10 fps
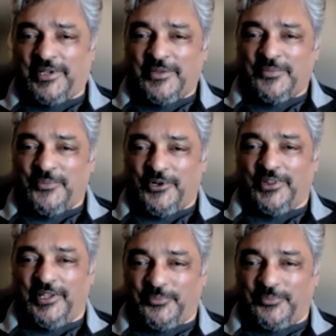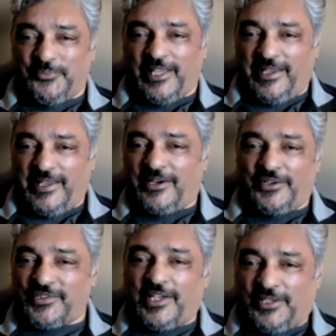more than
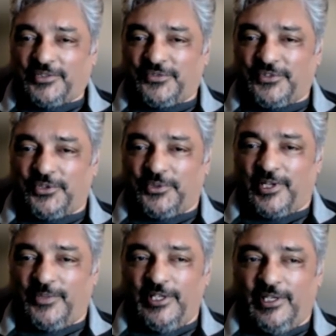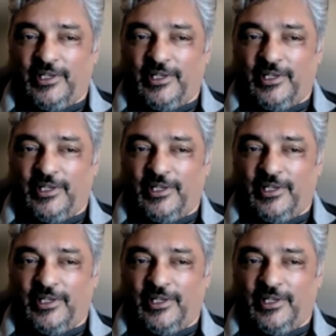ourselves, if you know what I mean.